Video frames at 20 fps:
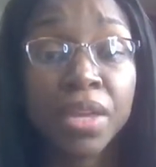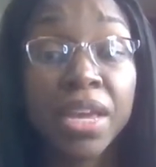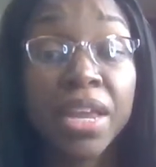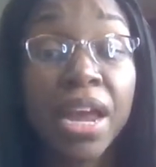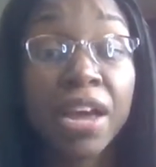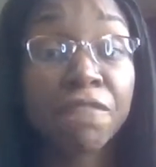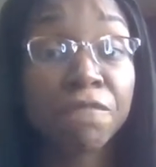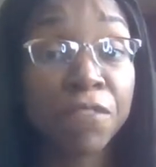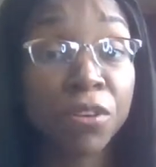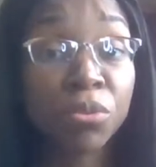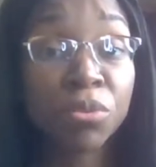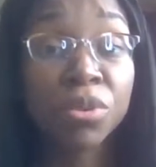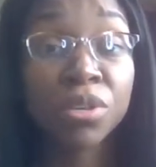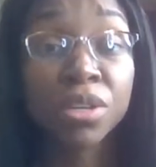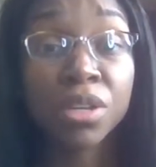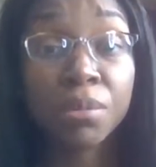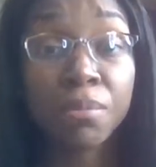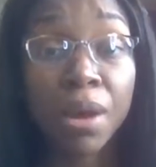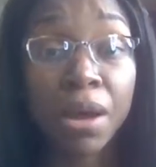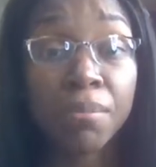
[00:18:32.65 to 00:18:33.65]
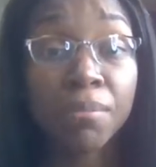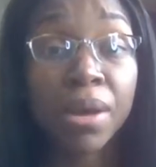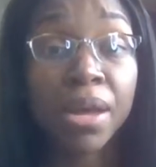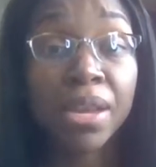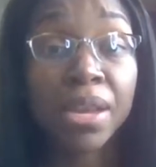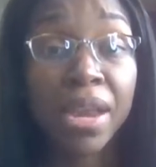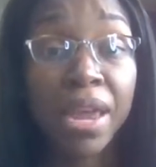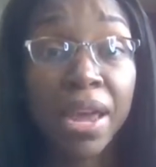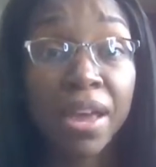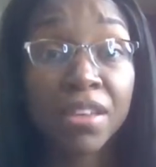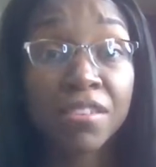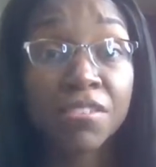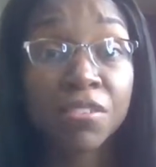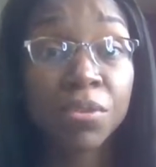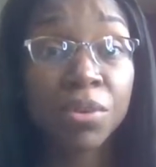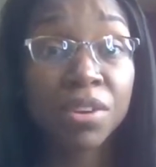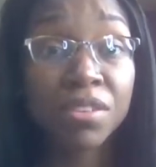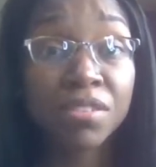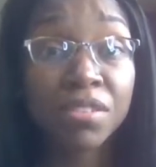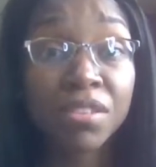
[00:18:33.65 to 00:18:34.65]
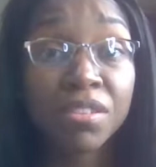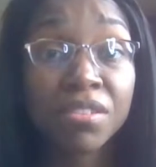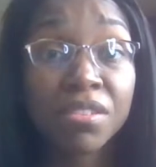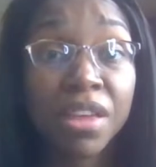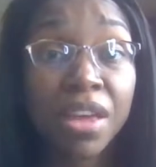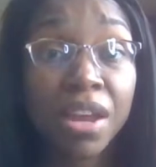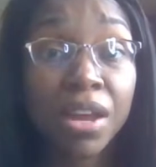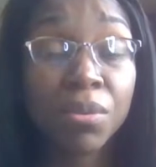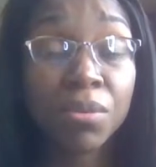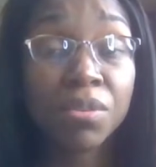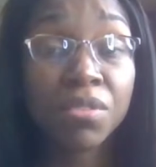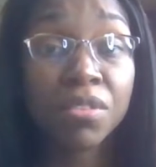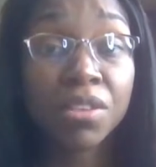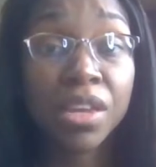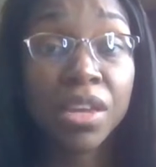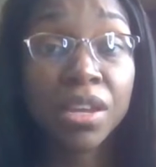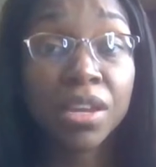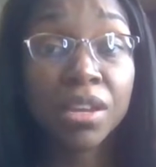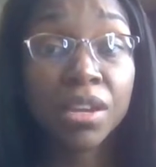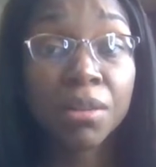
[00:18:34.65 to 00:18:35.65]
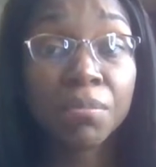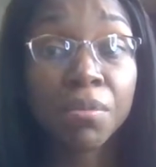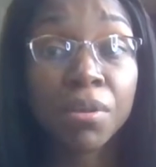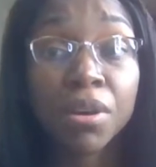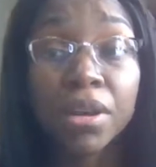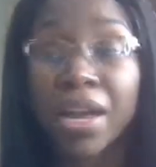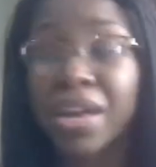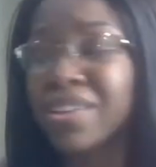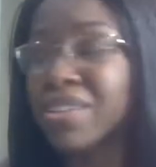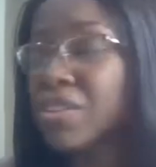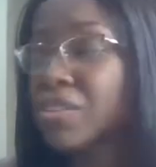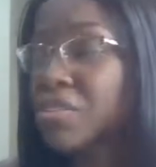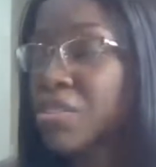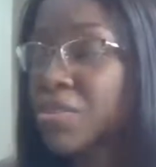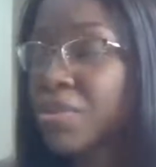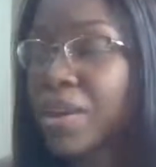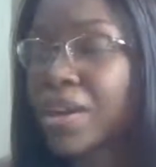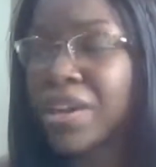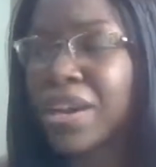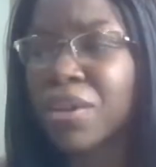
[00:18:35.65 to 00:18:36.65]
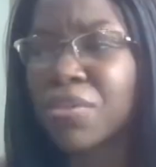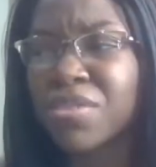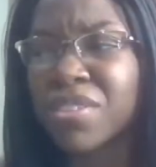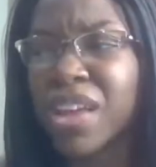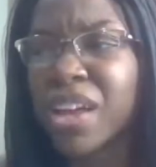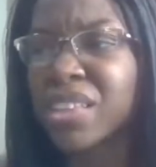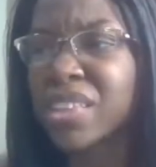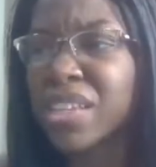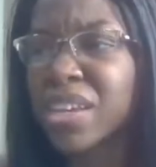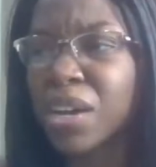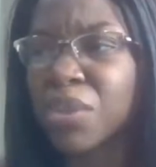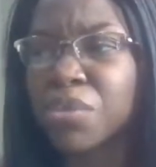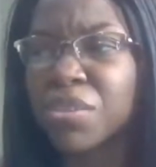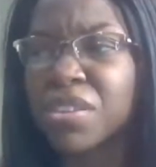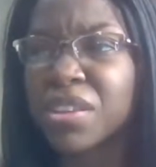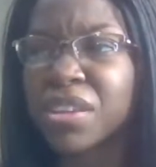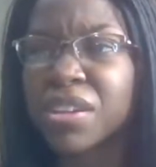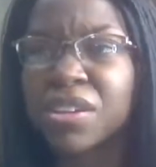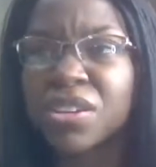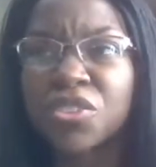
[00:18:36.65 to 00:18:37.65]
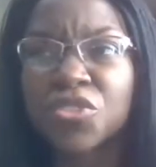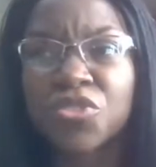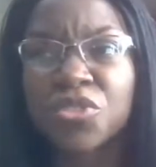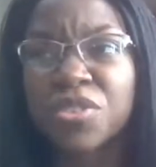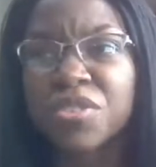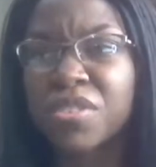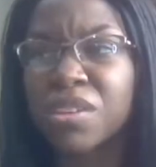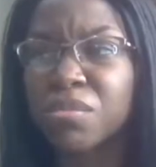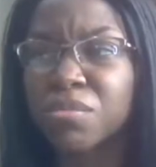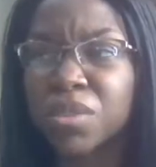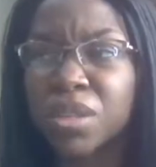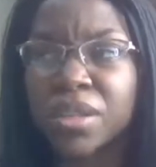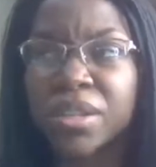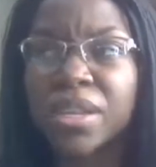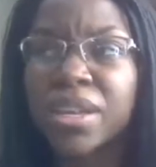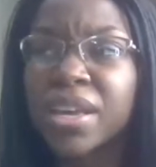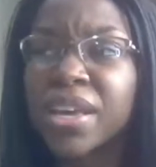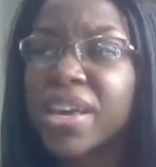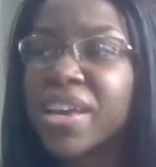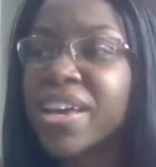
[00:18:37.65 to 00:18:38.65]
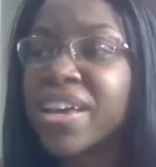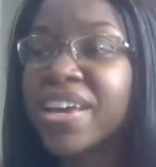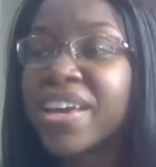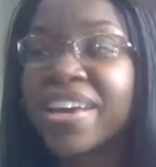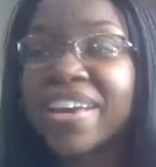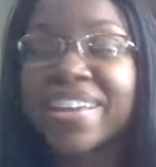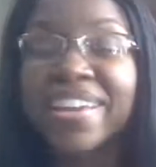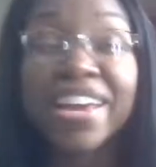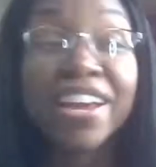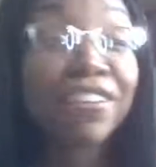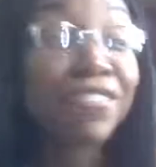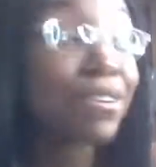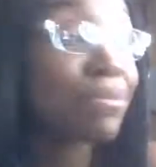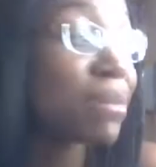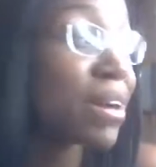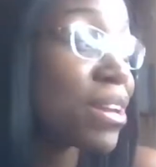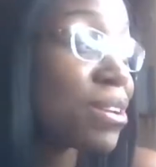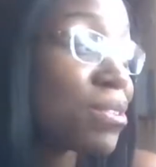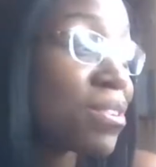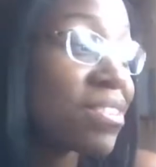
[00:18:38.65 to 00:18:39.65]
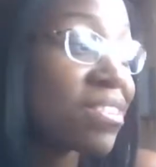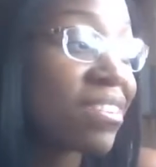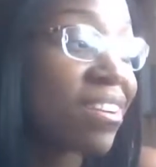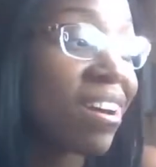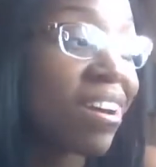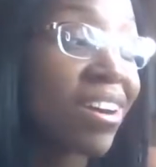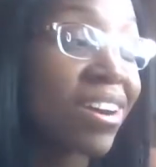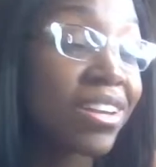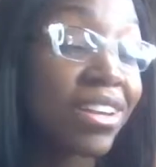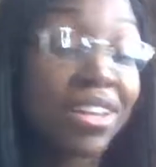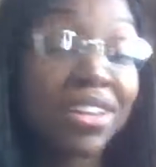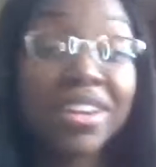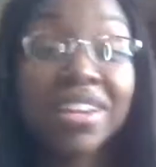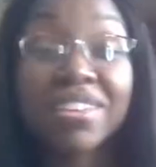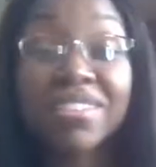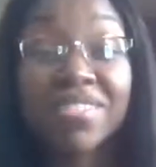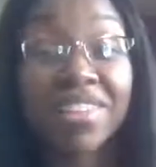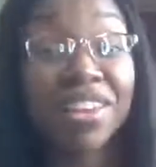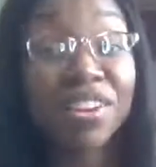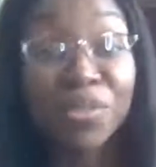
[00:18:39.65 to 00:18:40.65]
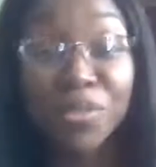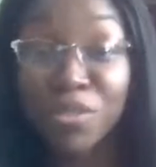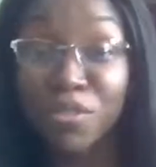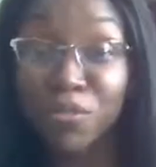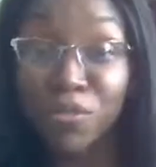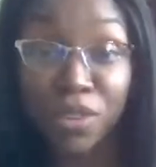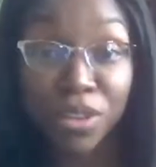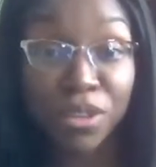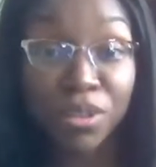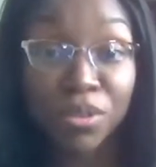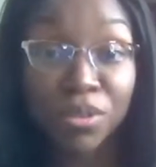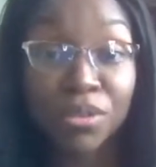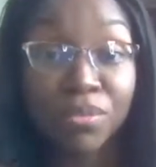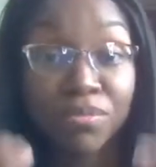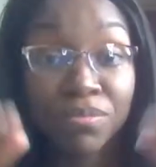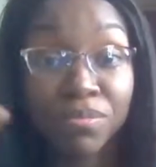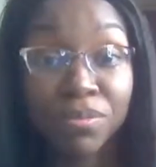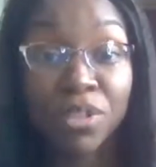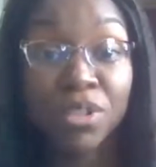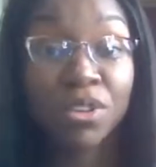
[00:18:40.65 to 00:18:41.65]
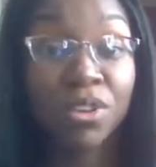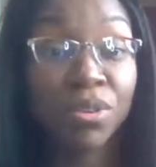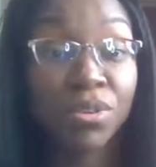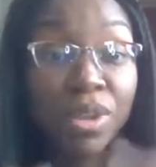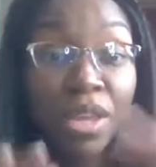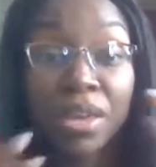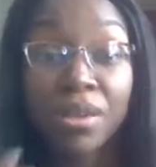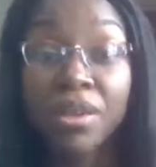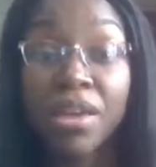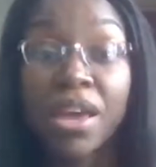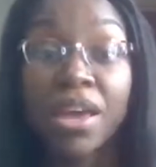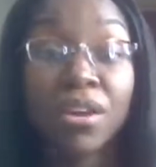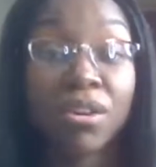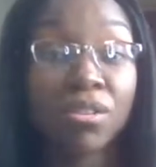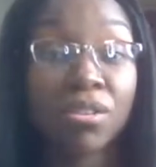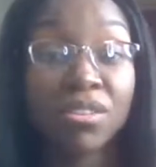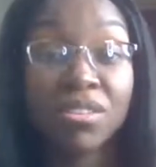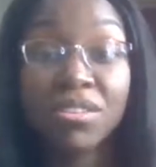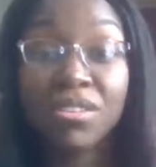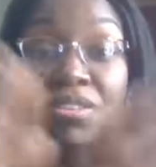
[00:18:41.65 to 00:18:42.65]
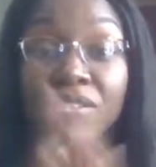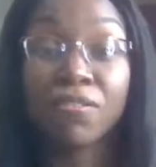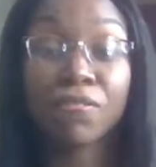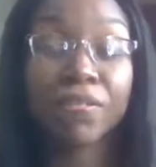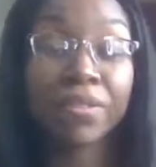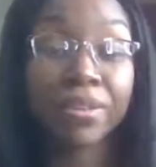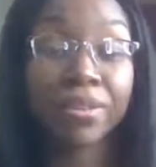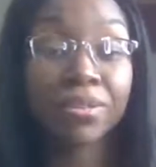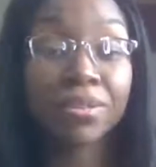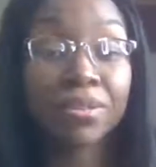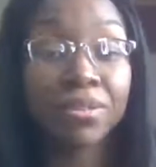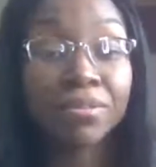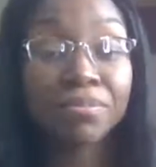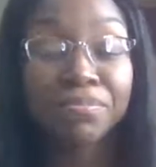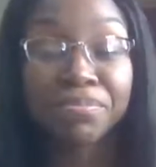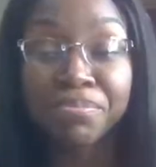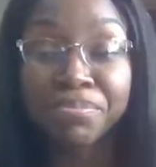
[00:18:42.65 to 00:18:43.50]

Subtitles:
And I felt good about my last questions that I was getting up on. I looked around. I think I was in the hundred something, and everybody was gone. And the center was filled. They had all the seats filled.